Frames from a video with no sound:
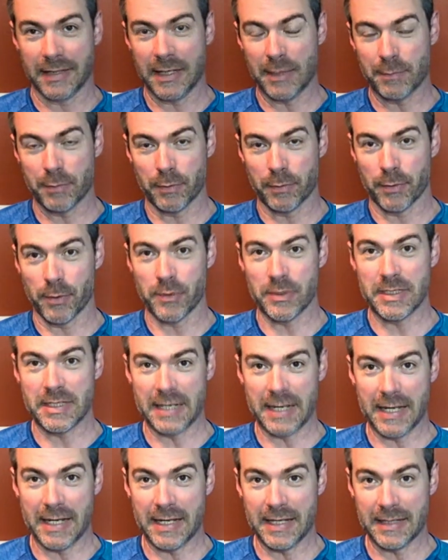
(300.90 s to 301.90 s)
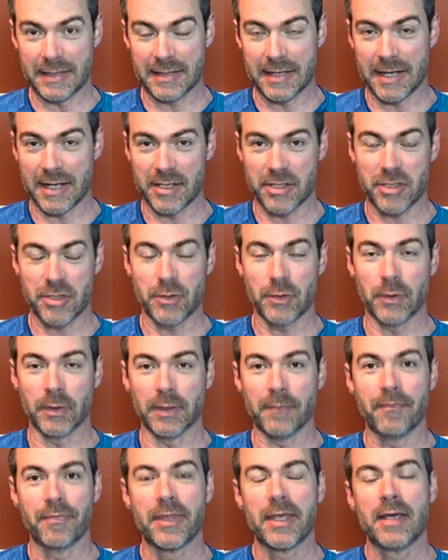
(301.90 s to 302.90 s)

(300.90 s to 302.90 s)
apoprotein A attached to it.